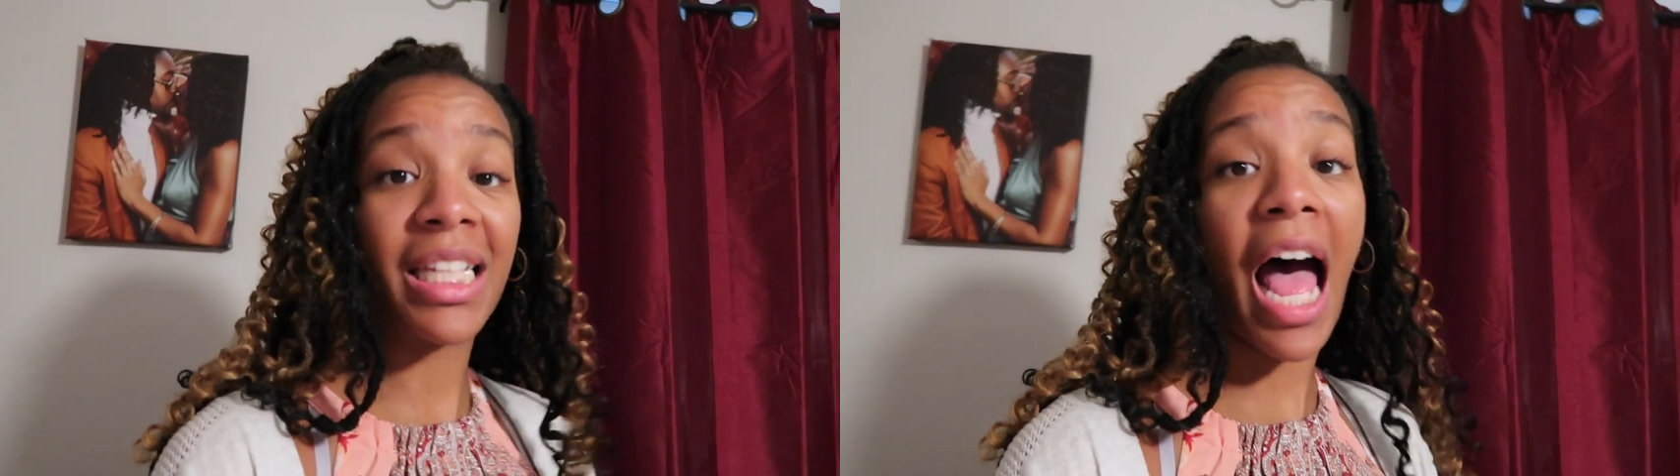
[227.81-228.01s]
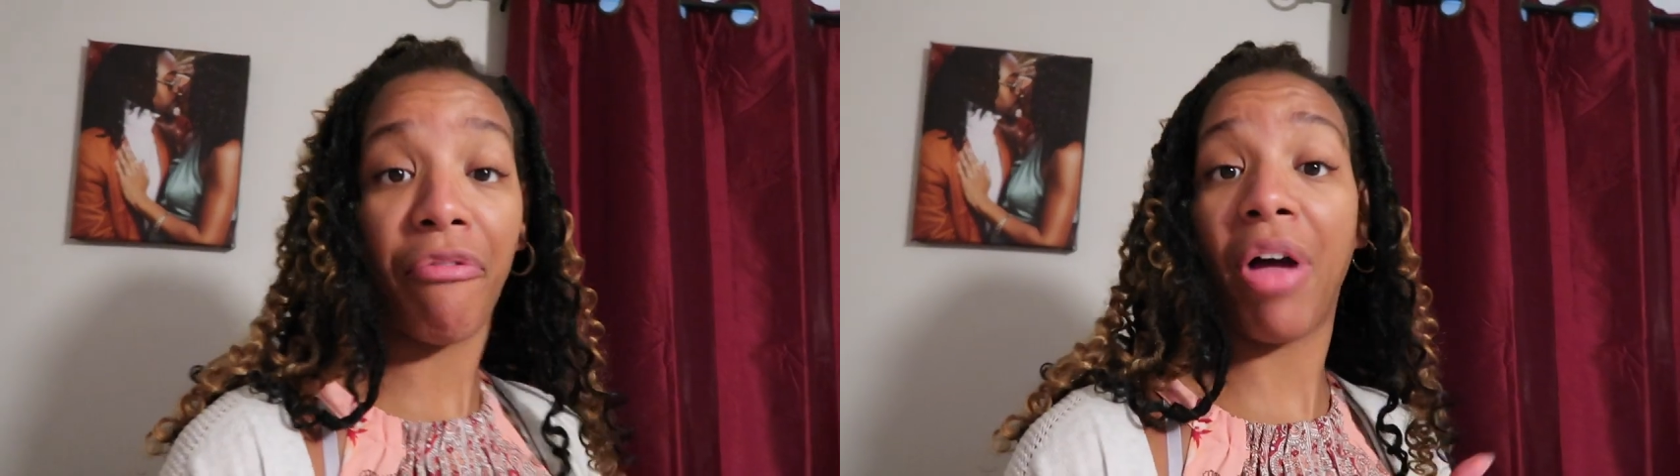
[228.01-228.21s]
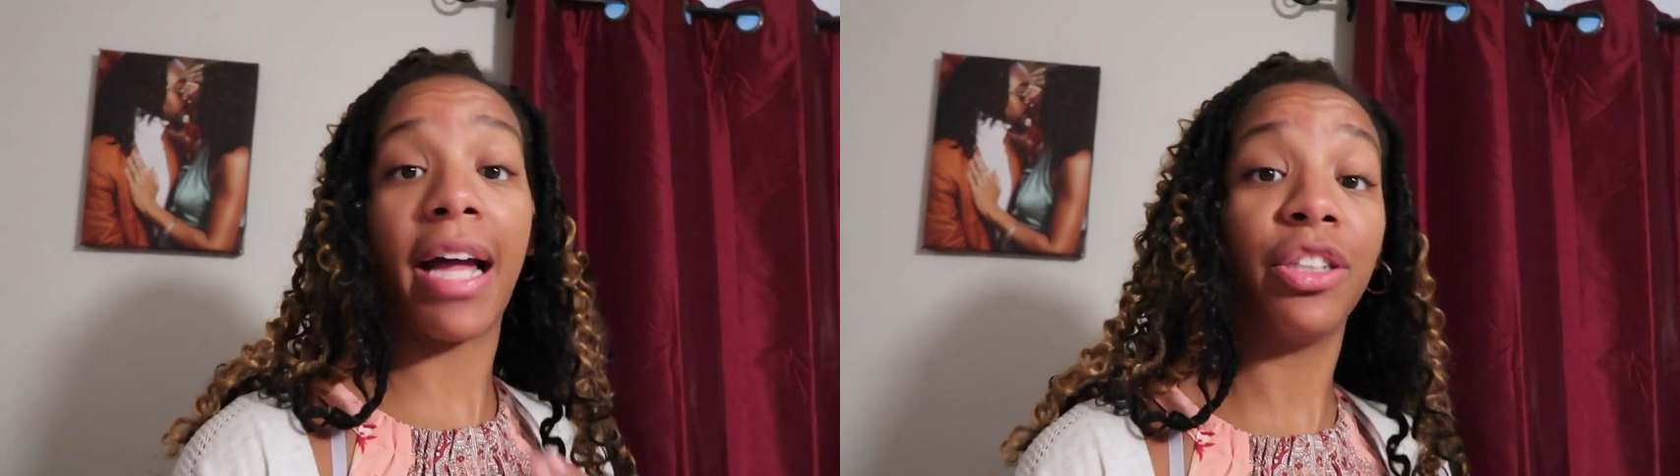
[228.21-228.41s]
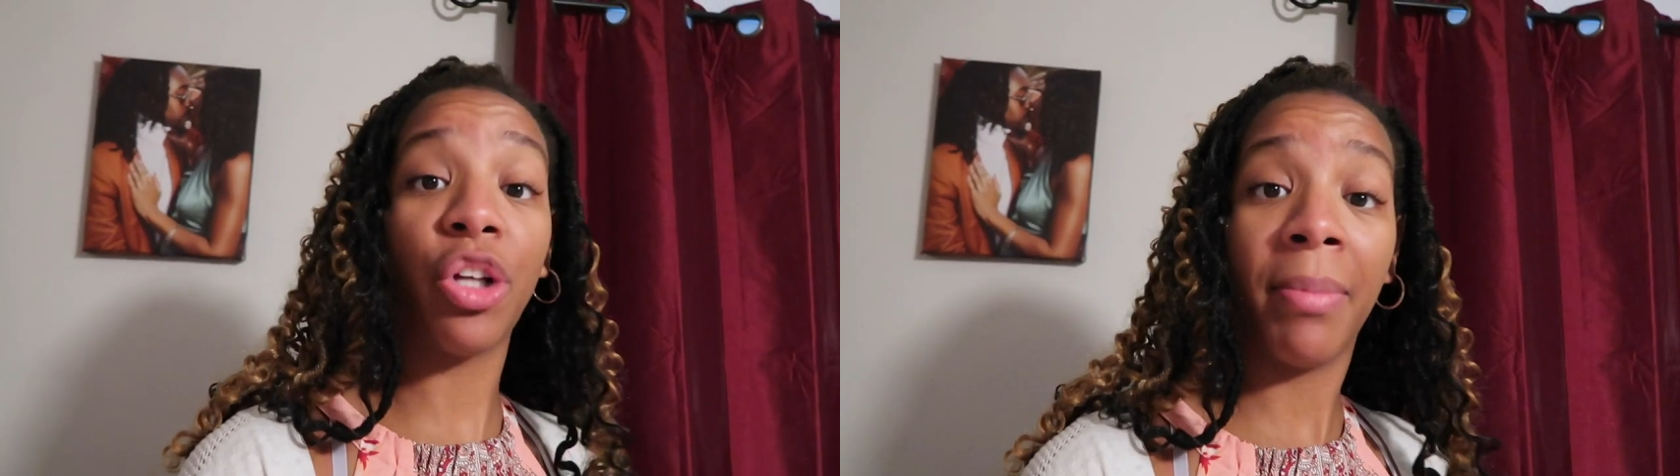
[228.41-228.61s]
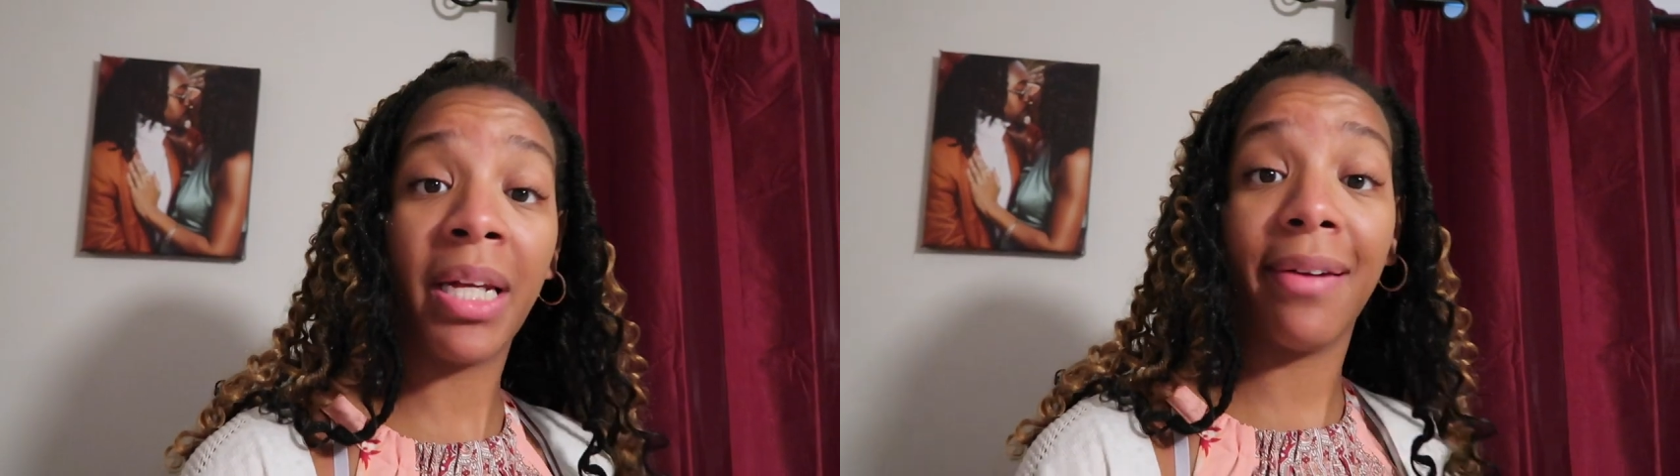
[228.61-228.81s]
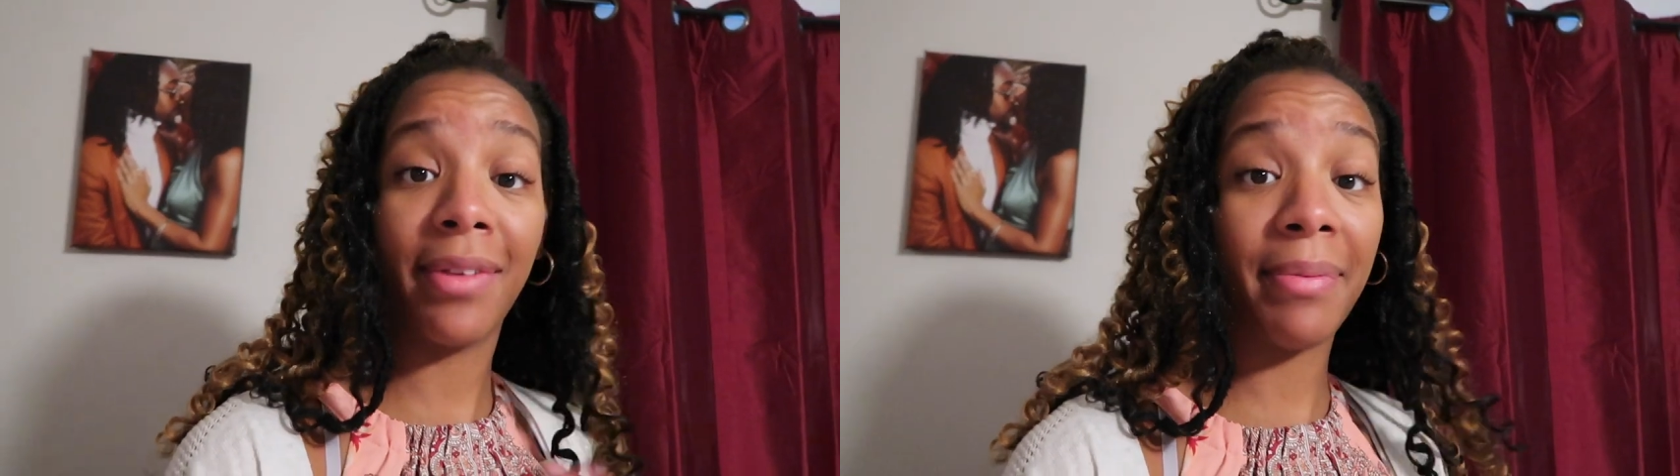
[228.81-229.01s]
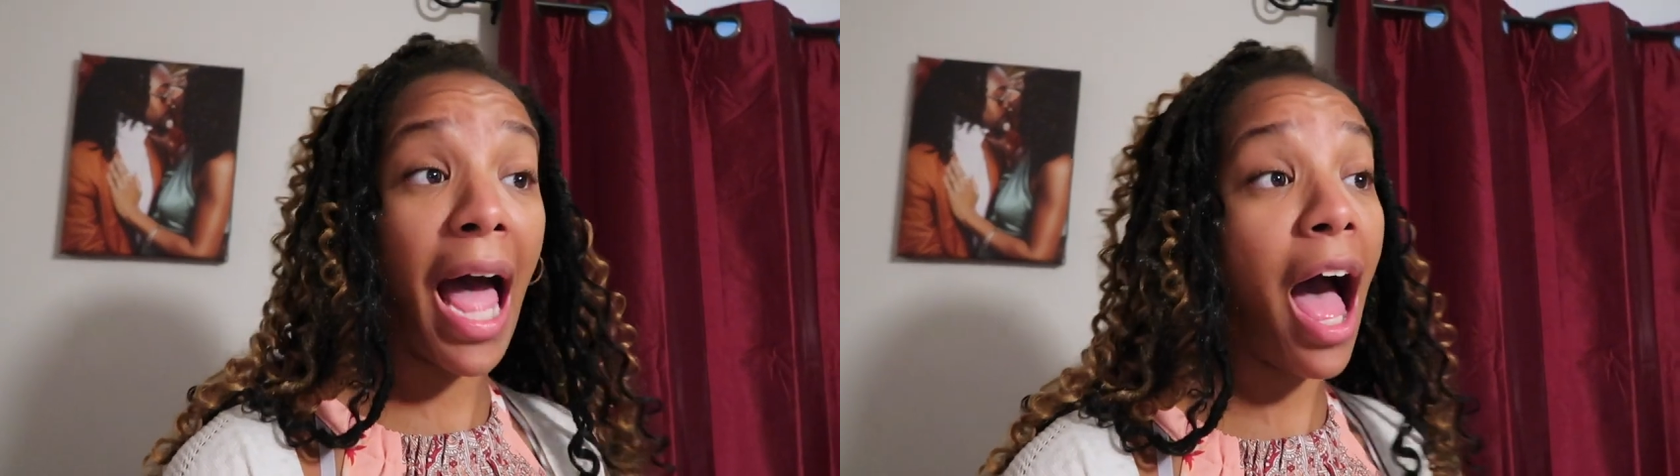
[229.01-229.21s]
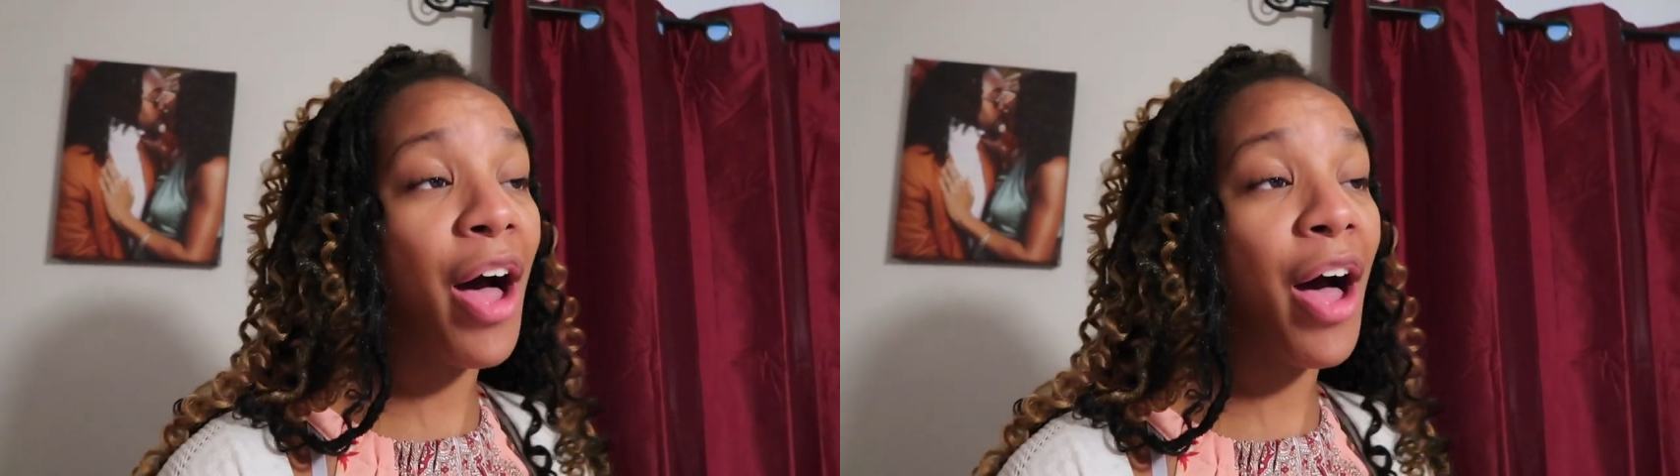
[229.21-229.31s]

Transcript: is that I've gotten so many of them that